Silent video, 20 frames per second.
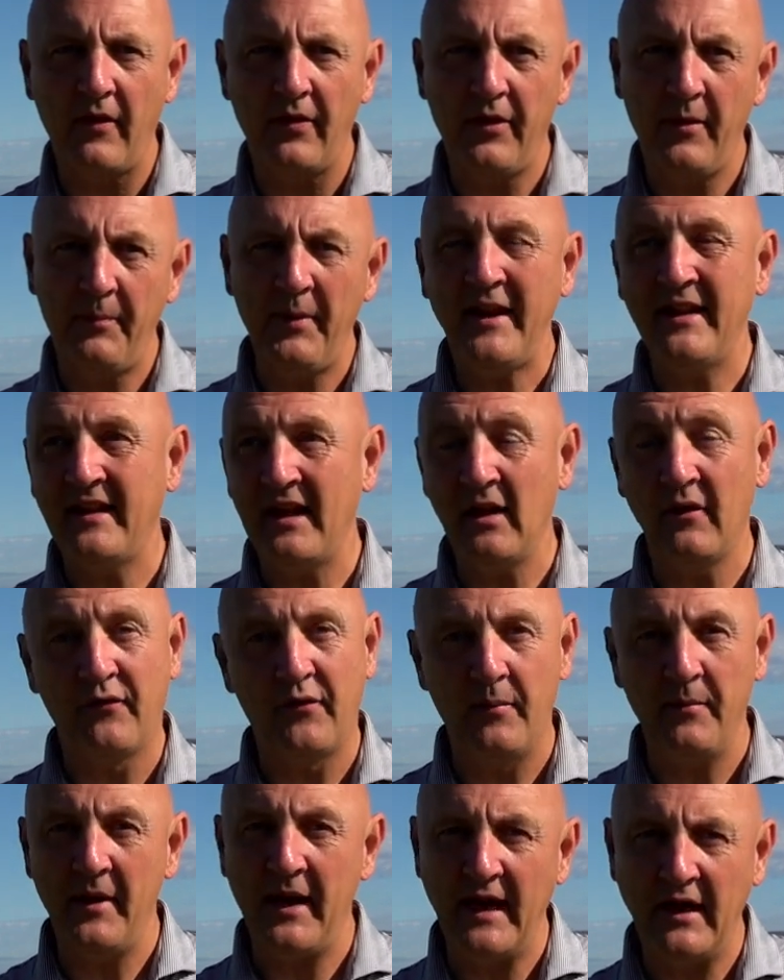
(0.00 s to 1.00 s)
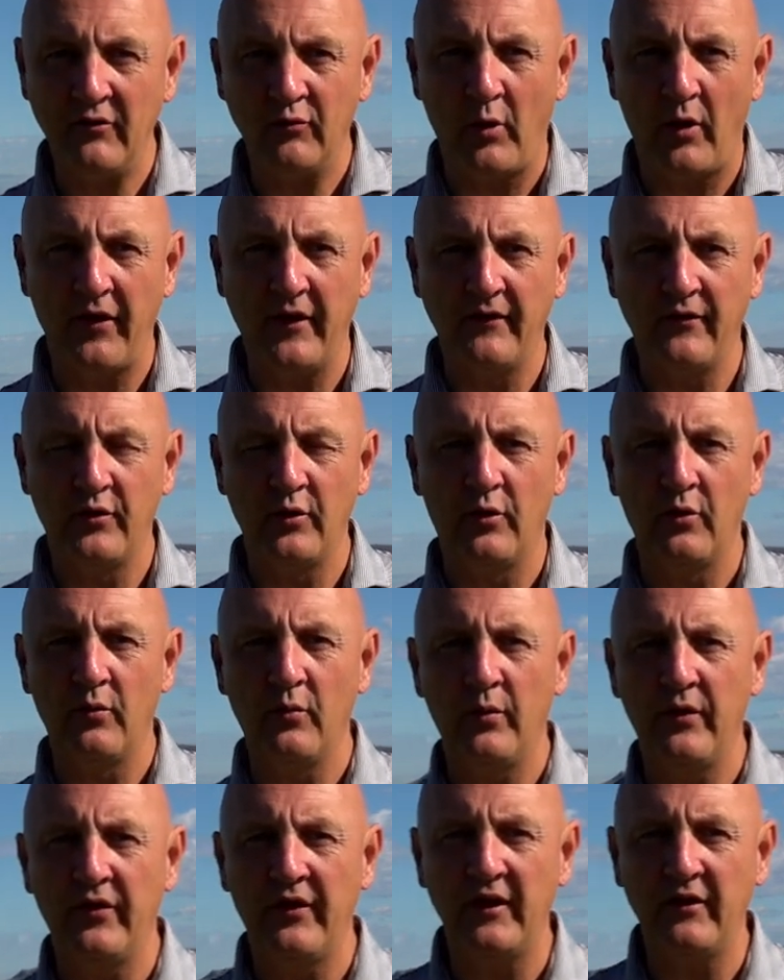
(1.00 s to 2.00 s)
the big deal for me is what they've
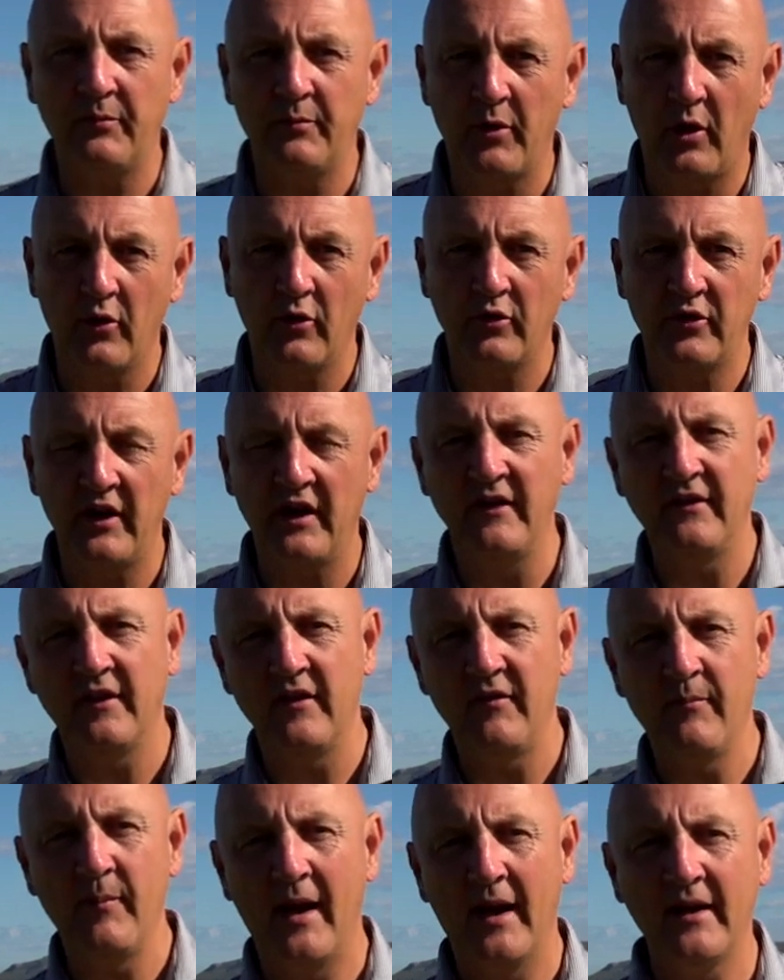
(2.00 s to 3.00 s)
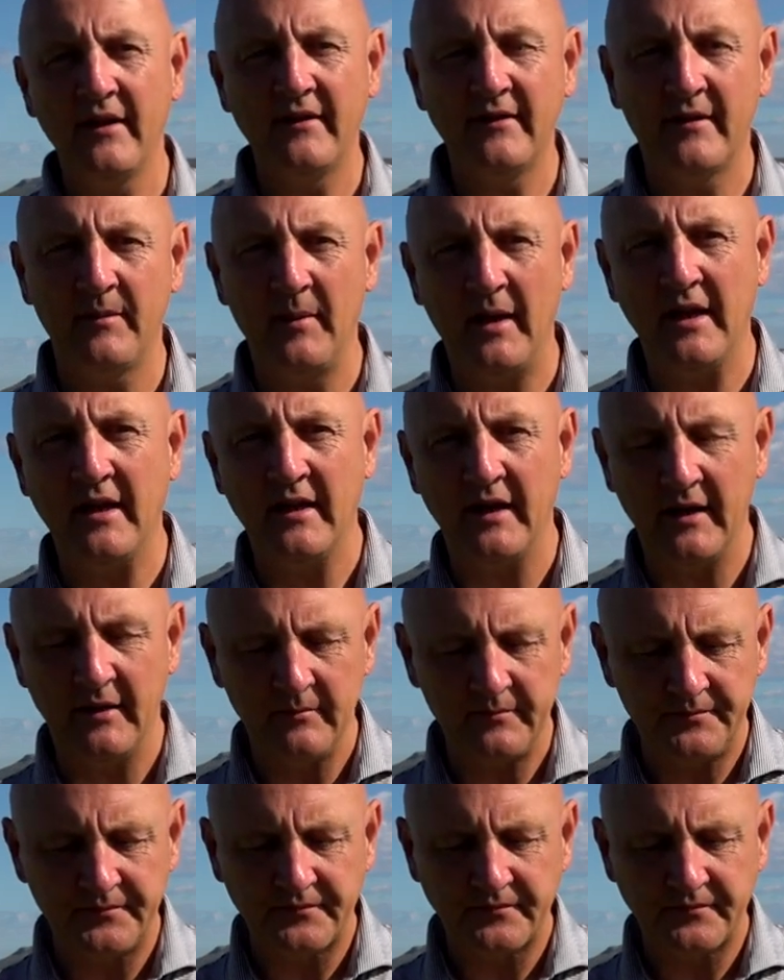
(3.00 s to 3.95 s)
done with this product is they've managed to make it